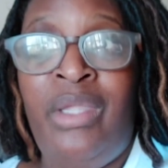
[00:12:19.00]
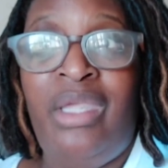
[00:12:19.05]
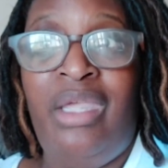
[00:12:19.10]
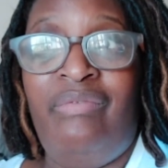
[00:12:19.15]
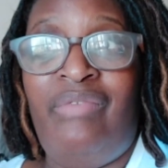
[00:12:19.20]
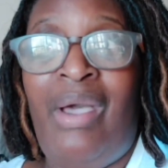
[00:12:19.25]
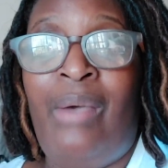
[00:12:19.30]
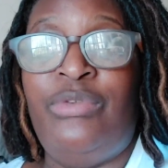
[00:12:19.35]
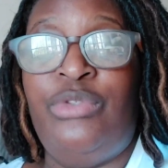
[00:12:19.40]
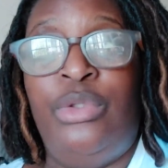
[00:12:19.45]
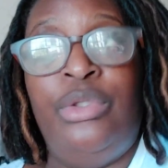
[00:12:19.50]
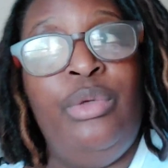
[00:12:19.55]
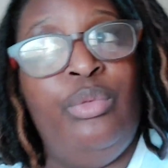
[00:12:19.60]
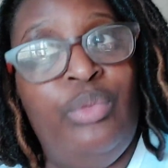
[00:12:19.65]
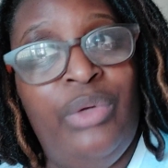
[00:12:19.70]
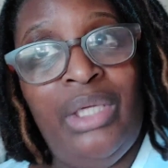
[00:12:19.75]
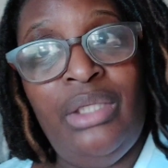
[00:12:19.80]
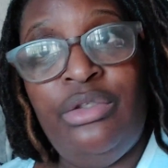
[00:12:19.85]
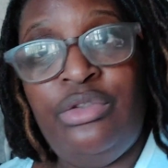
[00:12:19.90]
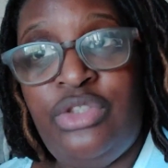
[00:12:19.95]
If I was on a
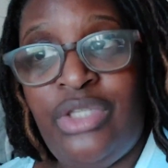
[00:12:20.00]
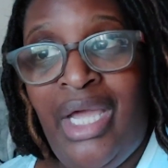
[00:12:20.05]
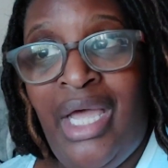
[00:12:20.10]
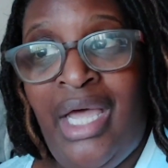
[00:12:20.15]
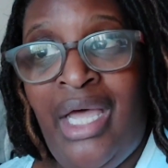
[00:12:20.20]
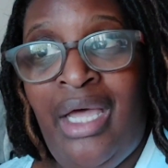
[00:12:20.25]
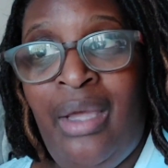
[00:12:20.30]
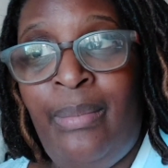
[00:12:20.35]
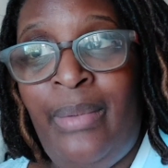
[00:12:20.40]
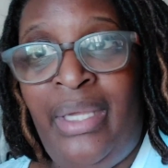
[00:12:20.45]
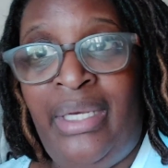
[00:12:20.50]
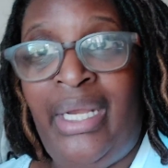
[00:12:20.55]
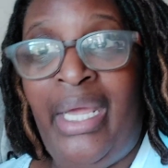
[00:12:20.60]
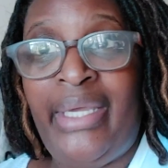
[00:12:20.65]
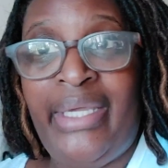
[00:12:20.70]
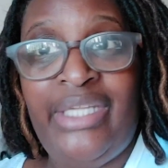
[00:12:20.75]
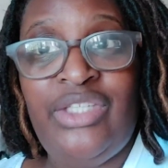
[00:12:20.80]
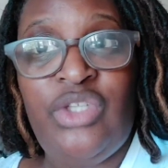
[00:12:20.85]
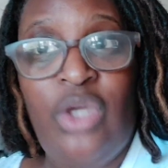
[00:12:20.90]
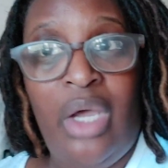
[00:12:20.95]
regular job and I
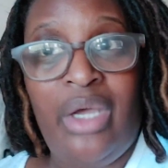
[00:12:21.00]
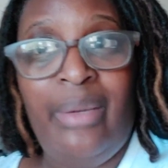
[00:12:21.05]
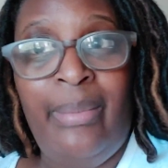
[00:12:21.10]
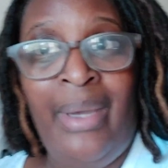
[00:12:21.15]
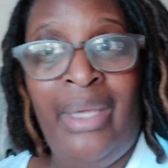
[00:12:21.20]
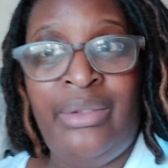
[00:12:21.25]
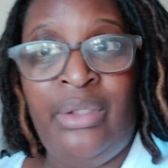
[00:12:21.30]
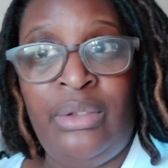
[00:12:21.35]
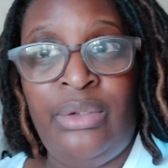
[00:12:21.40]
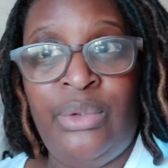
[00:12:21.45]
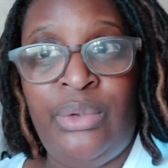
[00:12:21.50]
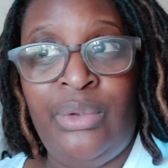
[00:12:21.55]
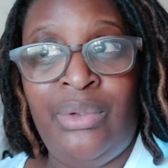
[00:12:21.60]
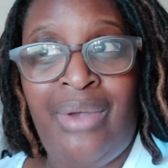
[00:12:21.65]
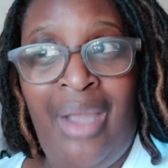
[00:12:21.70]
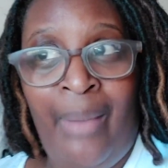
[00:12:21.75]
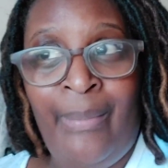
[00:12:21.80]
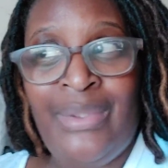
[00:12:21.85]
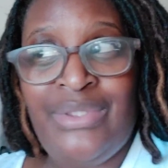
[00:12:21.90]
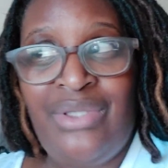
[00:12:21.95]
can talk about the
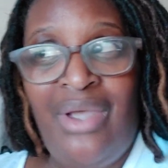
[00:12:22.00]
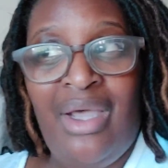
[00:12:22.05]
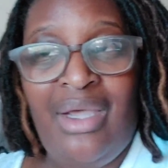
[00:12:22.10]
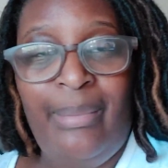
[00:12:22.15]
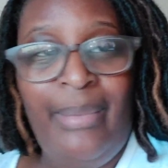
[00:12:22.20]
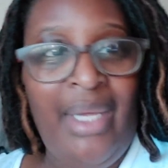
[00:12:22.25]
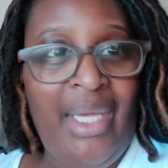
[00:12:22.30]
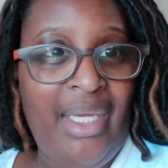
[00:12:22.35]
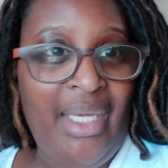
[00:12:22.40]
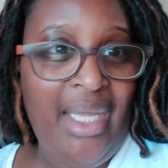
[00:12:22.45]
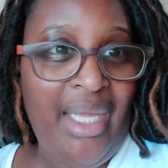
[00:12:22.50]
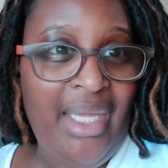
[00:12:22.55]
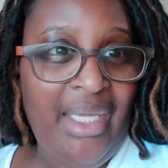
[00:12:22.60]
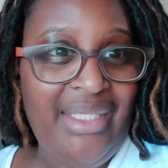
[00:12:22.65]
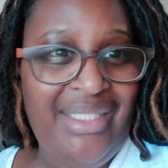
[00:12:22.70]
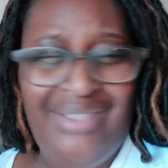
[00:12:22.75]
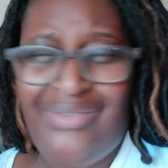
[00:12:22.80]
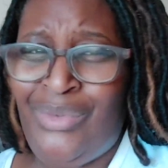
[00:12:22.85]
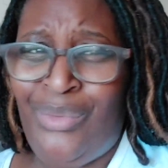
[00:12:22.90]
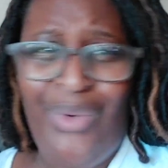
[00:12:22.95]
Lord, I'm gonna talk about God,
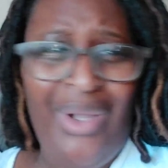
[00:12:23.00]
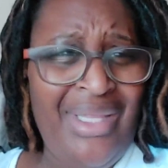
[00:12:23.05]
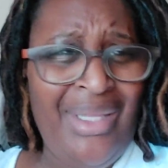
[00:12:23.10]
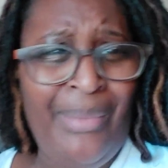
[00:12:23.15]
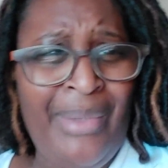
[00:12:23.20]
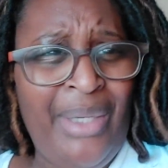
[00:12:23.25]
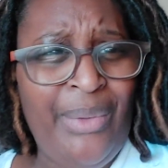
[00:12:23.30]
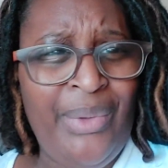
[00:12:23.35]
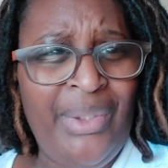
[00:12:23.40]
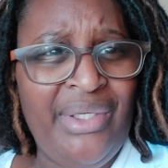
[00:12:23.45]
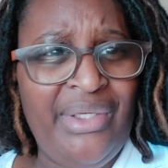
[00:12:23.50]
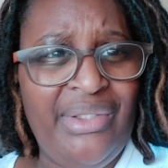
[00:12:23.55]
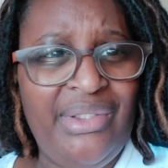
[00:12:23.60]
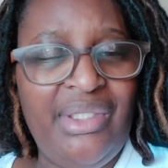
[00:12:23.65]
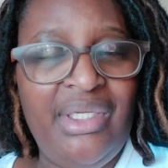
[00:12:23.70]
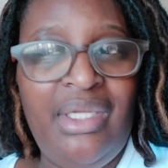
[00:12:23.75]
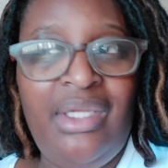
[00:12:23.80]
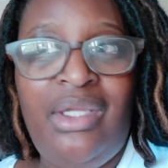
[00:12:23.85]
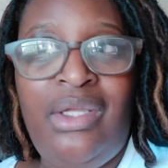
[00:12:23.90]
even while I'm at work.